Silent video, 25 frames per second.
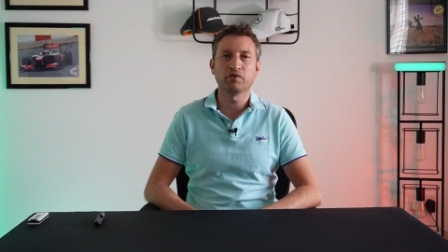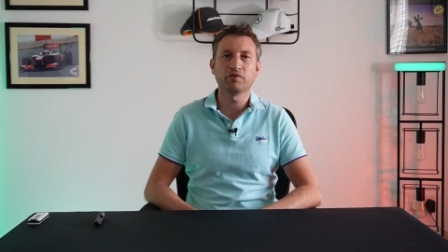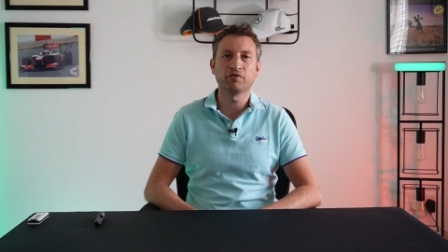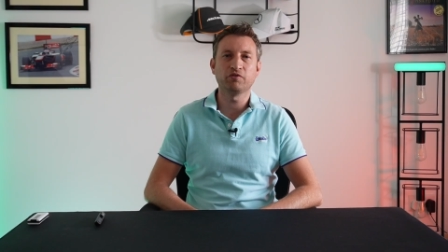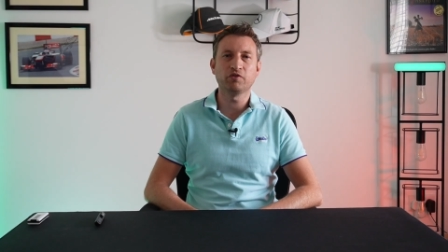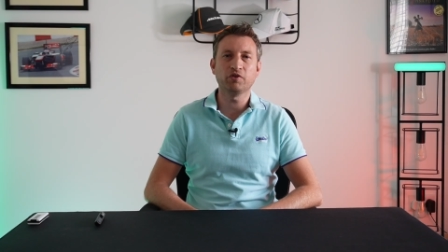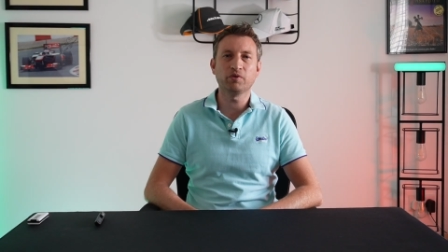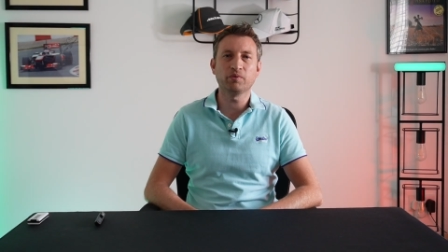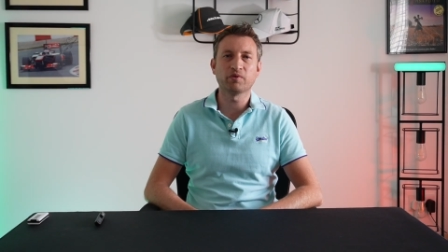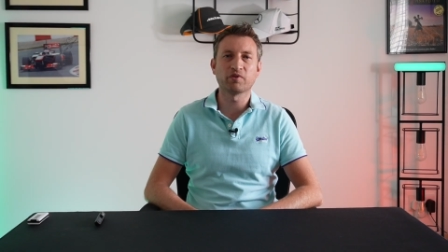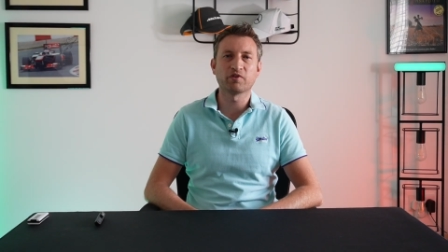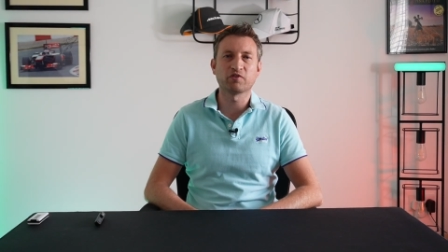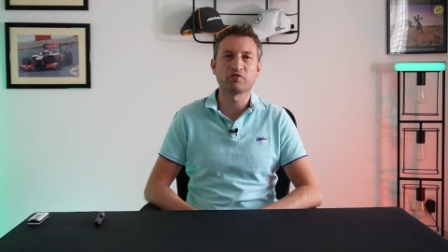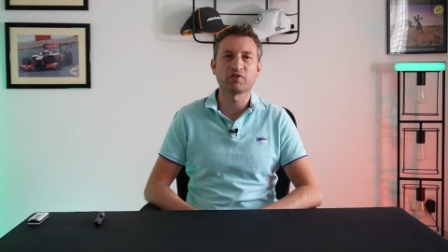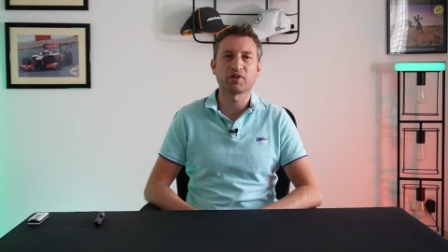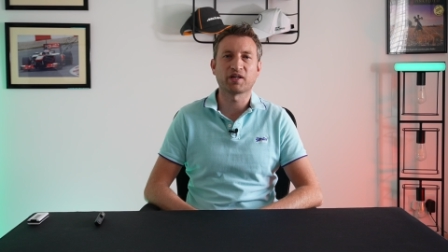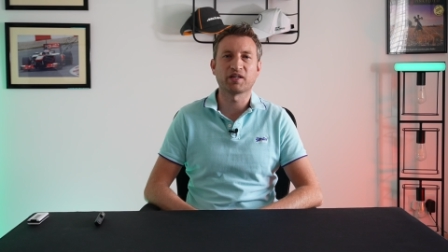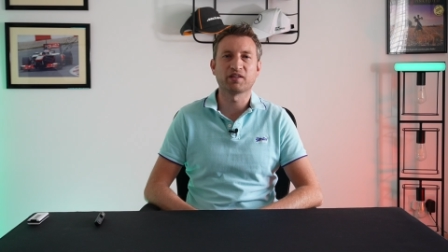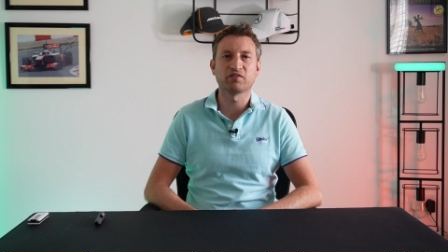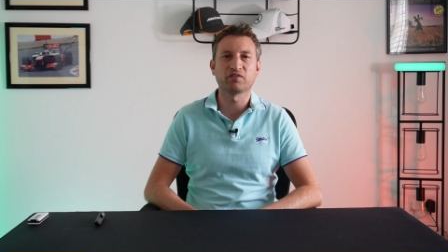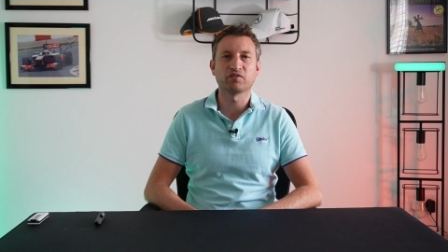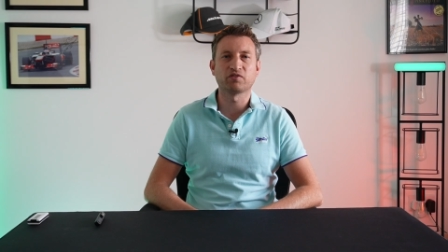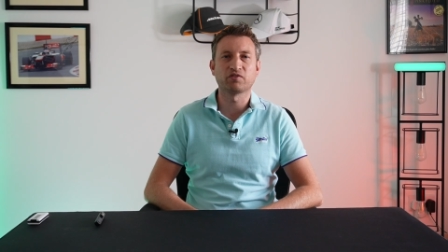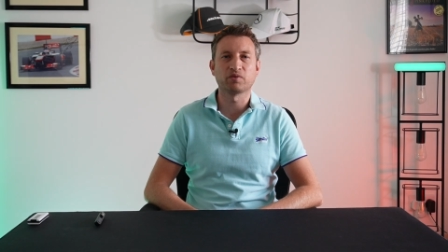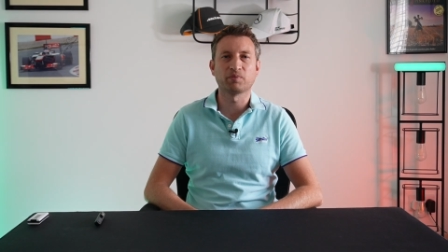are a few other
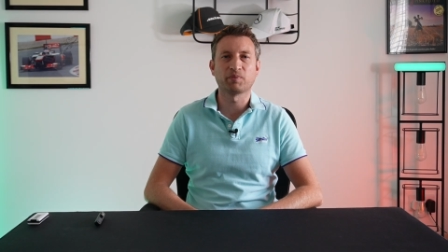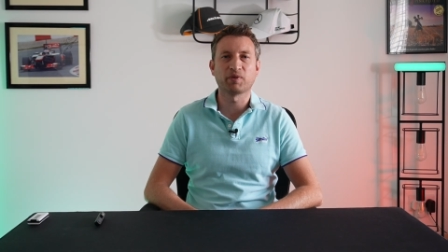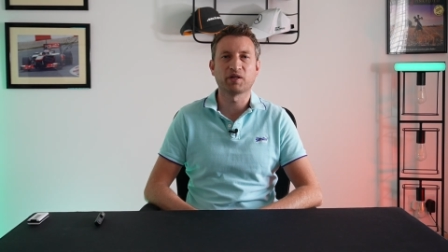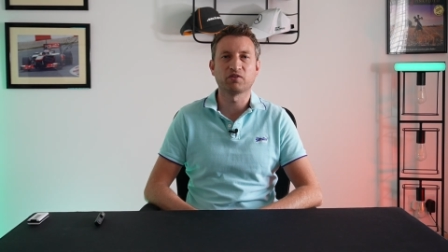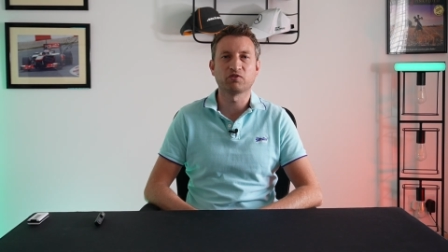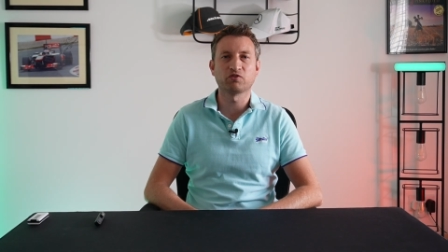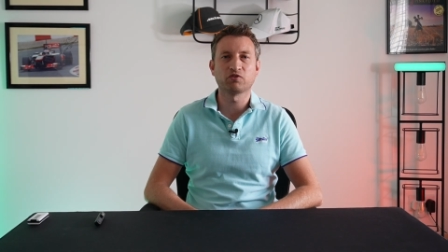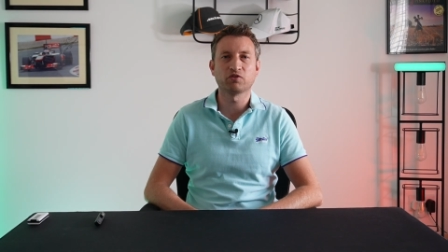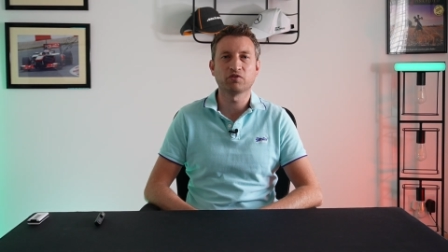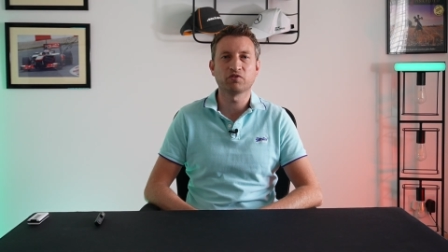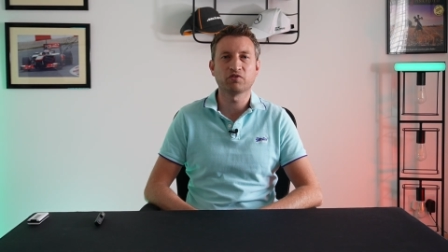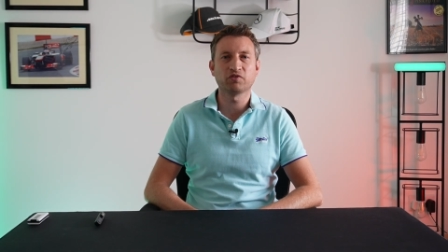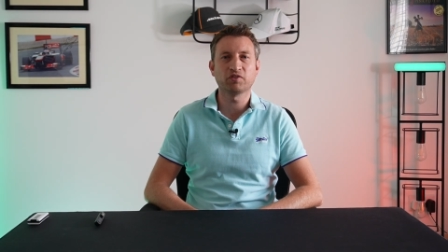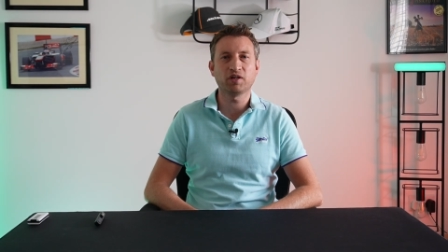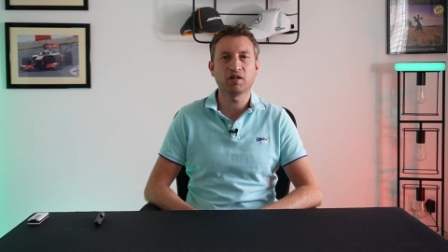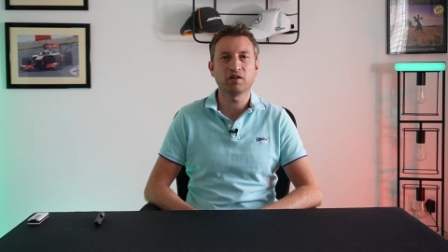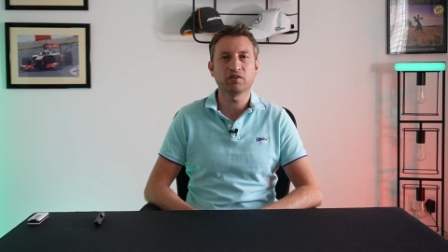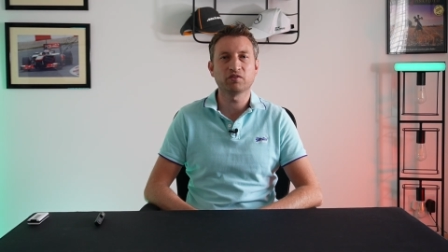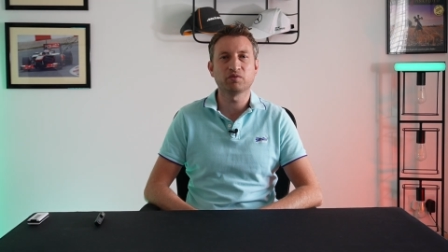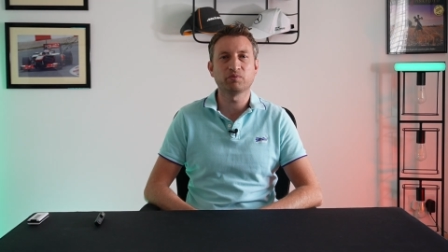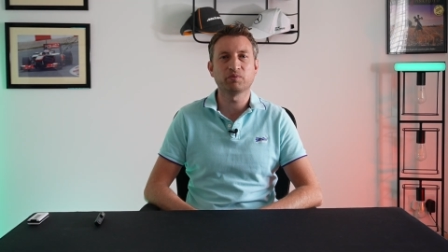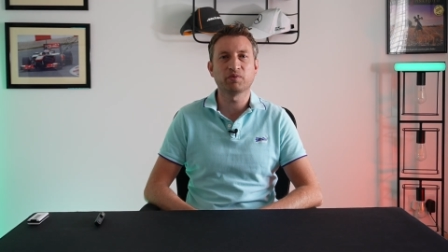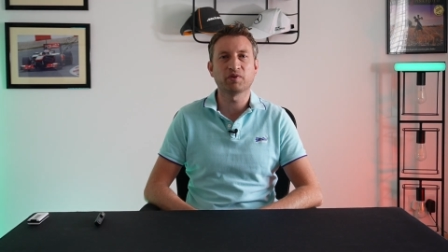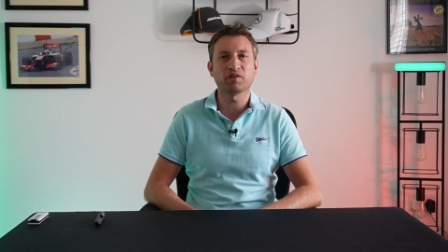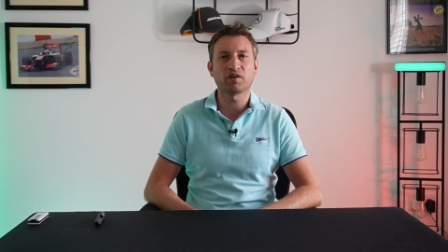changes to mention
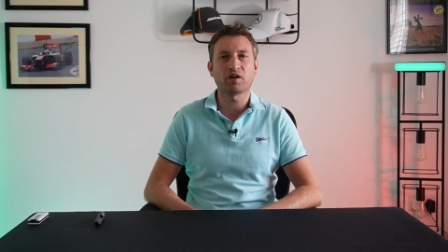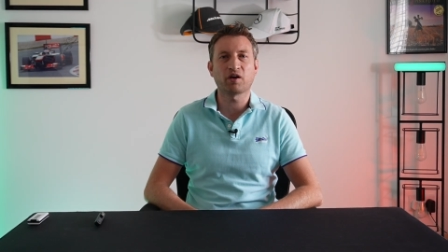starting with